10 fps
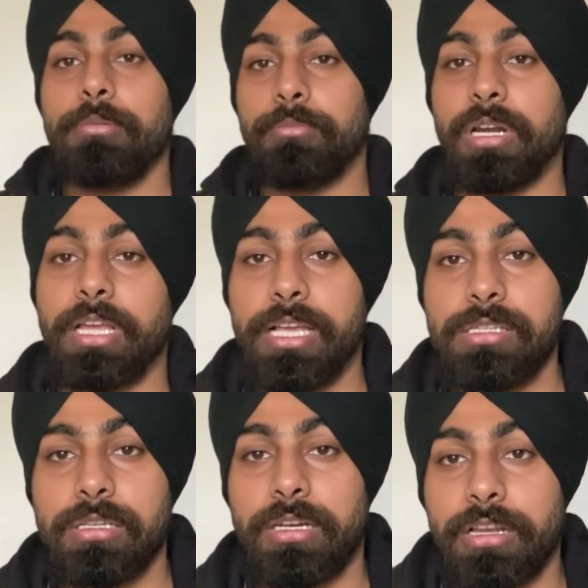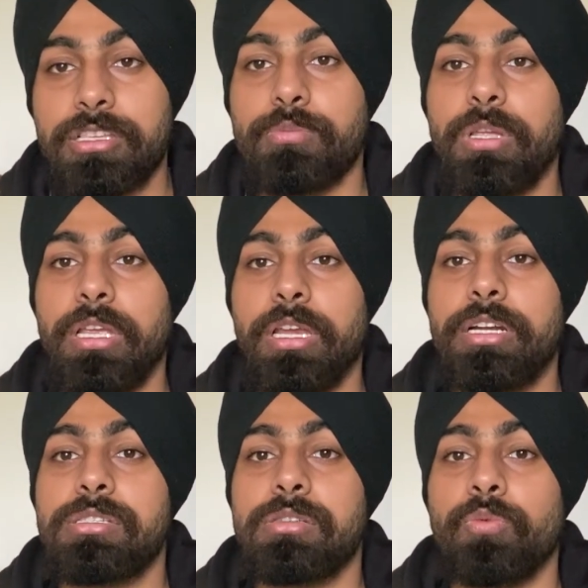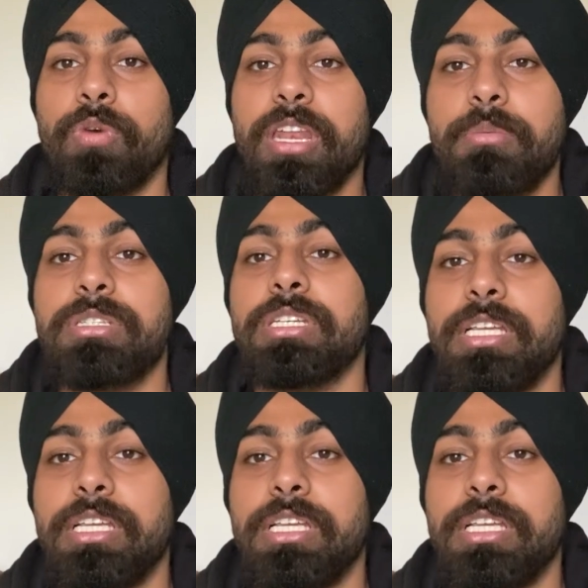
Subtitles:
But guys, trust me, it's very much